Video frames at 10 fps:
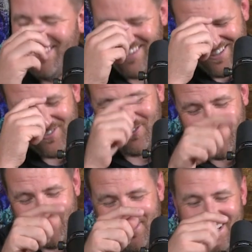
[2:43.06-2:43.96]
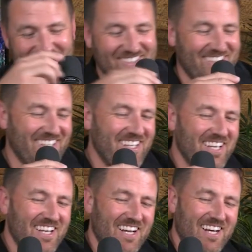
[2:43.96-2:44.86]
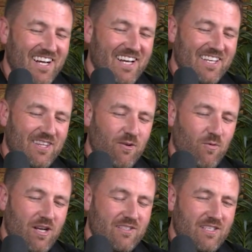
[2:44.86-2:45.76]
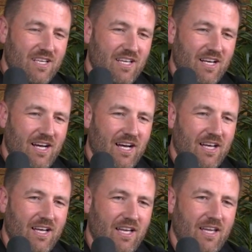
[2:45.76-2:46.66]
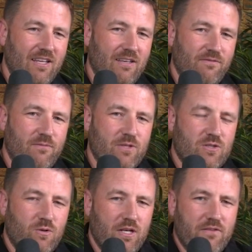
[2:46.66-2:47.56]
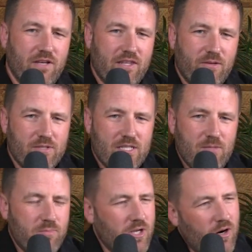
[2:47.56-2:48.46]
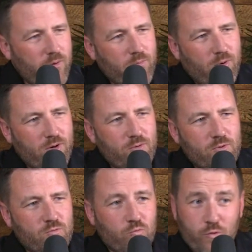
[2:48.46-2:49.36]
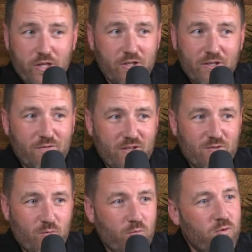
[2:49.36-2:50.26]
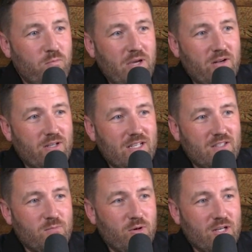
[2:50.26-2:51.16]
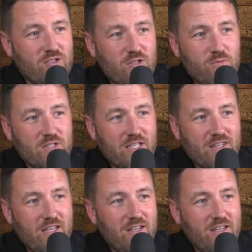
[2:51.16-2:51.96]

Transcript: that's really funny, actually. Hmm. uh, there was uh, a infamous story of I think it was an NPR reporter who was really good friends with Ruth Bader Ginsburg, and she was like the,